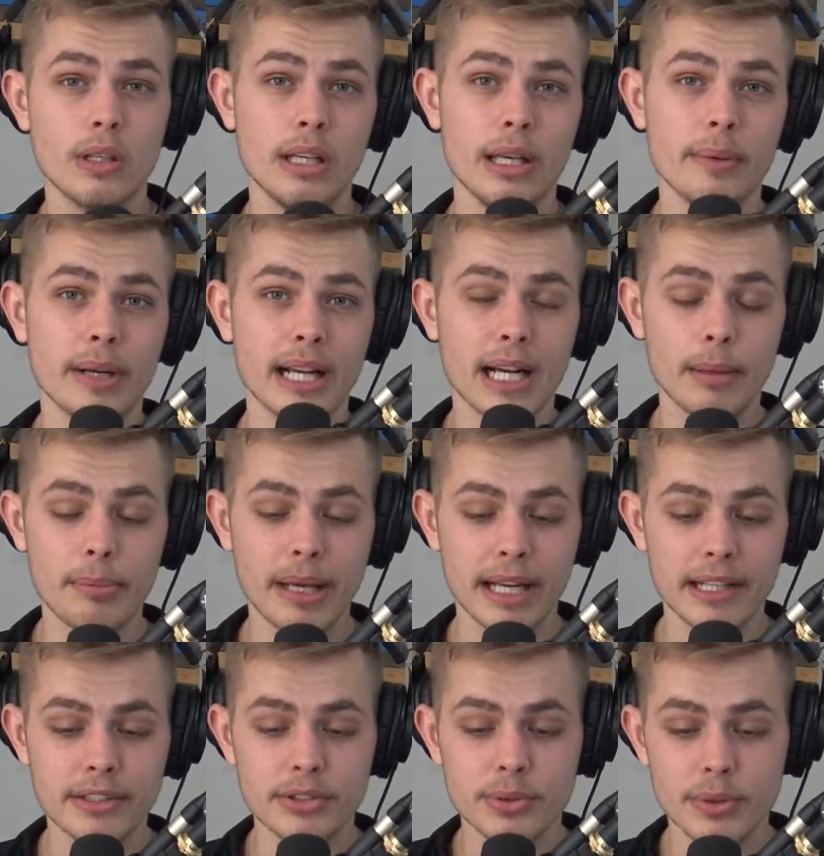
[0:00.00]
And when I got back
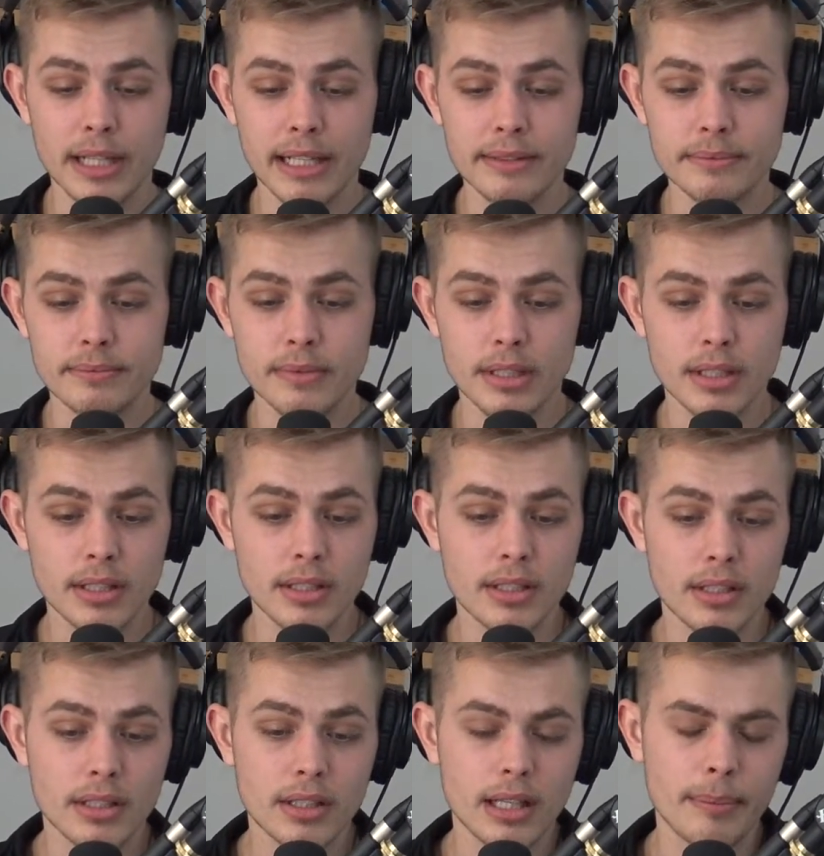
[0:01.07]
into it, I, I
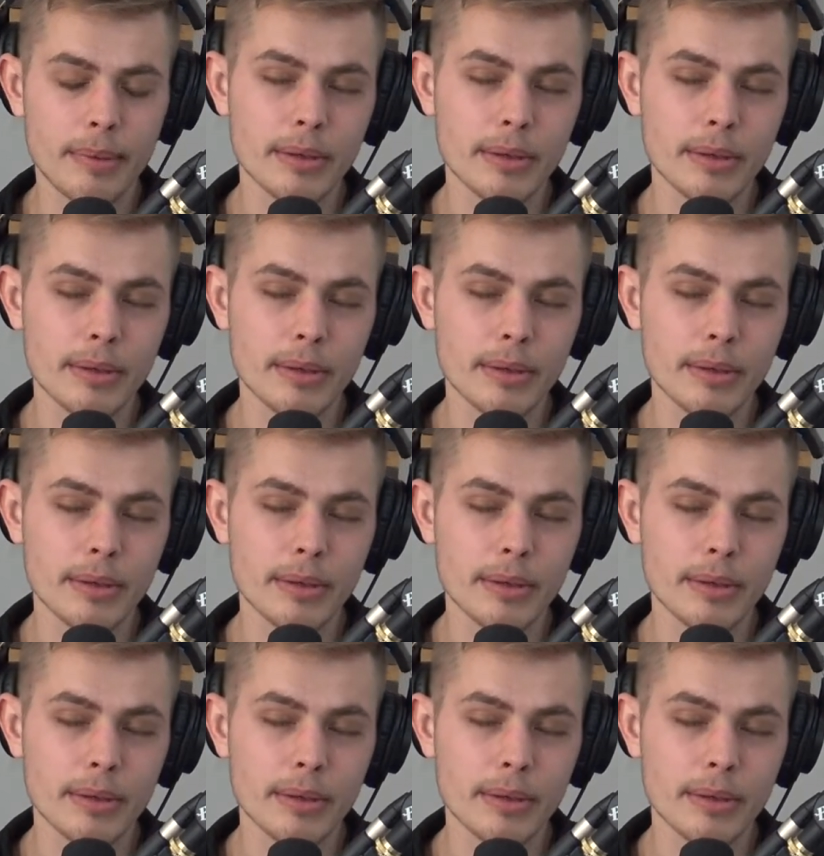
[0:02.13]
mean,